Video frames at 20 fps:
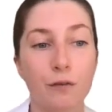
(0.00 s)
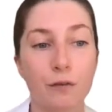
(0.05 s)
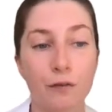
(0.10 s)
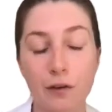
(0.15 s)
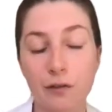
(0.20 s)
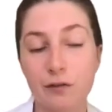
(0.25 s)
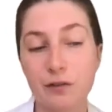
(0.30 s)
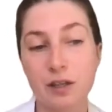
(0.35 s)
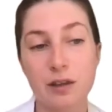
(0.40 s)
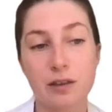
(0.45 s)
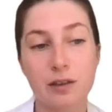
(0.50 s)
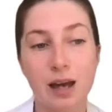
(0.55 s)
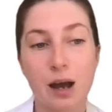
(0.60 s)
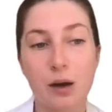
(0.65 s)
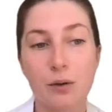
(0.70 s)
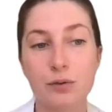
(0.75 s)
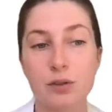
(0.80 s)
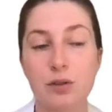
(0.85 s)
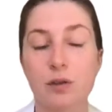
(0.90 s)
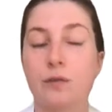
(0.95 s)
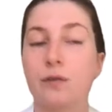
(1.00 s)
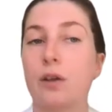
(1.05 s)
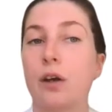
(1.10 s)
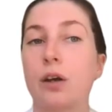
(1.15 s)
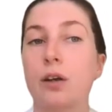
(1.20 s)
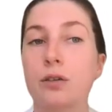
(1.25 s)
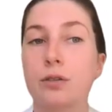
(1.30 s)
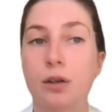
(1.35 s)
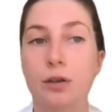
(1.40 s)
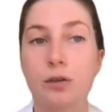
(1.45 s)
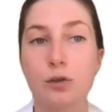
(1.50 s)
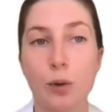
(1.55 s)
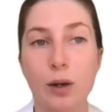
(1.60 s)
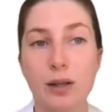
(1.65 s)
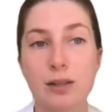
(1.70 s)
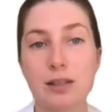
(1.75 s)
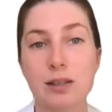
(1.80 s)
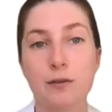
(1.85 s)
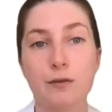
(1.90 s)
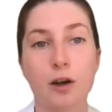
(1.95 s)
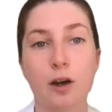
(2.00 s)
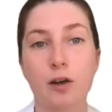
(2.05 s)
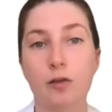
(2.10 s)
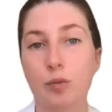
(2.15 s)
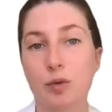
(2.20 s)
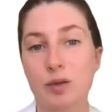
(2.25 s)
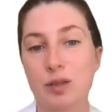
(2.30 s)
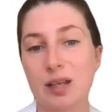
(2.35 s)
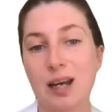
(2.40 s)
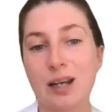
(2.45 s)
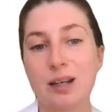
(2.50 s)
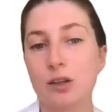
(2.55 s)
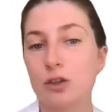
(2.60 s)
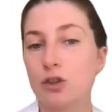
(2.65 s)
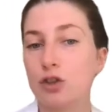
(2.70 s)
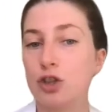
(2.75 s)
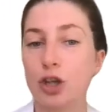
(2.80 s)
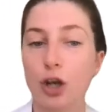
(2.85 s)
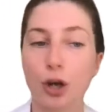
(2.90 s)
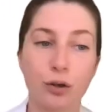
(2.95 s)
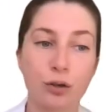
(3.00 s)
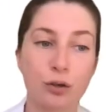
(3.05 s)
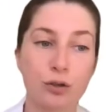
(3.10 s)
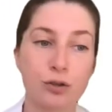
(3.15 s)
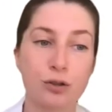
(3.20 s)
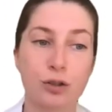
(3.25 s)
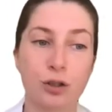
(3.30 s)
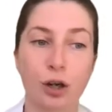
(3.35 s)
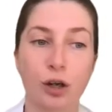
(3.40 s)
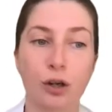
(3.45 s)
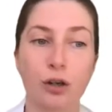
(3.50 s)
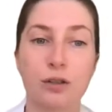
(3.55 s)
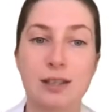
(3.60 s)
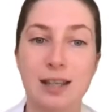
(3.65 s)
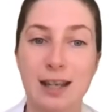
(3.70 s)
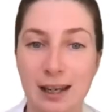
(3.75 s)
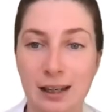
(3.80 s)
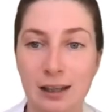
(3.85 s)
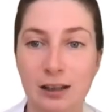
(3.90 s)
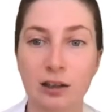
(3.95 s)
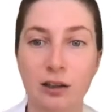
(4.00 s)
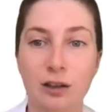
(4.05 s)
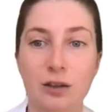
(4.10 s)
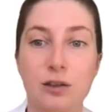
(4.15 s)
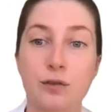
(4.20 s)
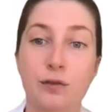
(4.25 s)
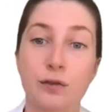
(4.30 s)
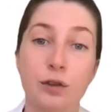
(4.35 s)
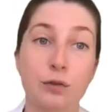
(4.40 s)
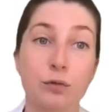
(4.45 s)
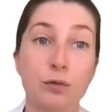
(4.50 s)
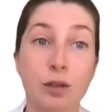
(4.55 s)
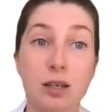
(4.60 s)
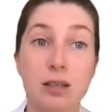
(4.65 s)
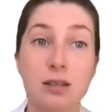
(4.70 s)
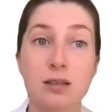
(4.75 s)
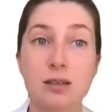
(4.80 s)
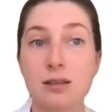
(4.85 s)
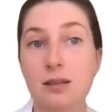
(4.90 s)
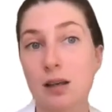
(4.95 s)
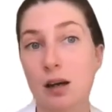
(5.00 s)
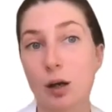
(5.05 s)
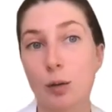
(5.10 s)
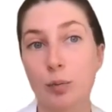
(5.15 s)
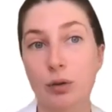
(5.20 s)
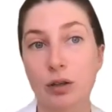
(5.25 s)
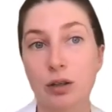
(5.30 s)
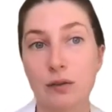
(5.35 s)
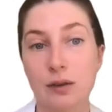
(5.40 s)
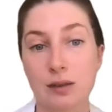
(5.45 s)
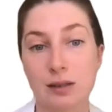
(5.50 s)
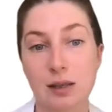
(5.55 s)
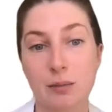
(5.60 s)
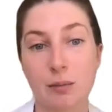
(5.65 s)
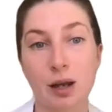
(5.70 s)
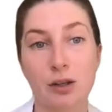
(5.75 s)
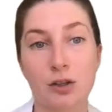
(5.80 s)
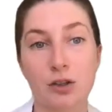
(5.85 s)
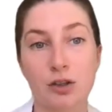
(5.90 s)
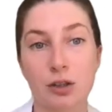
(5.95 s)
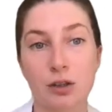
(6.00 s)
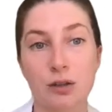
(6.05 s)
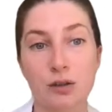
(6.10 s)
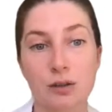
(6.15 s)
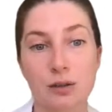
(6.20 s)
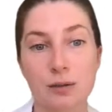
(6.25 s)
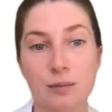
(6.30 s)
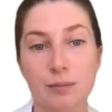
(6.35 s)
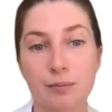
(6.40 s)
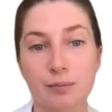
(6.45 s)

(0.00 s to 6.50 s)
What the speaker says: 50,000 of those, so 25%, chose to go to England for the reasons that I previously mentioned.